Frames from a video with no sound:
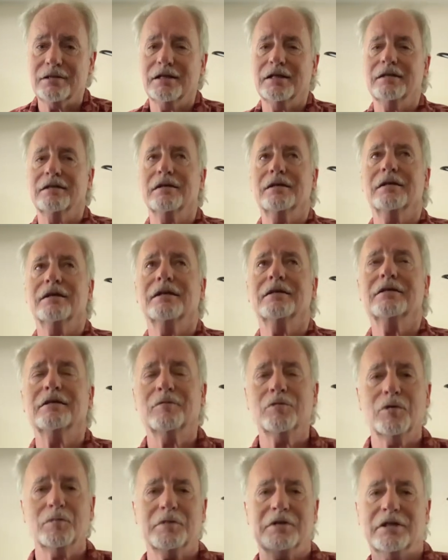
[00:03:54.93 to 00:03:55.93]
and then I'd come
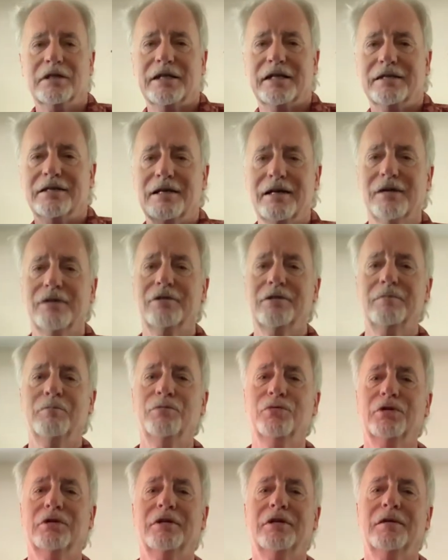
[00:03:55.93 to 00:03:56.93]
home and lay down and
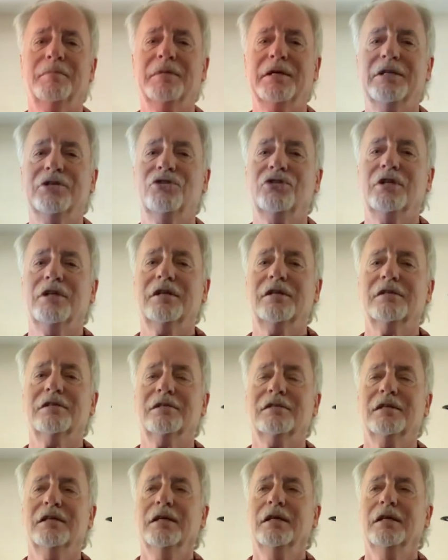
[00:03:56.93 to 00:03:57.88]
put it on my chest.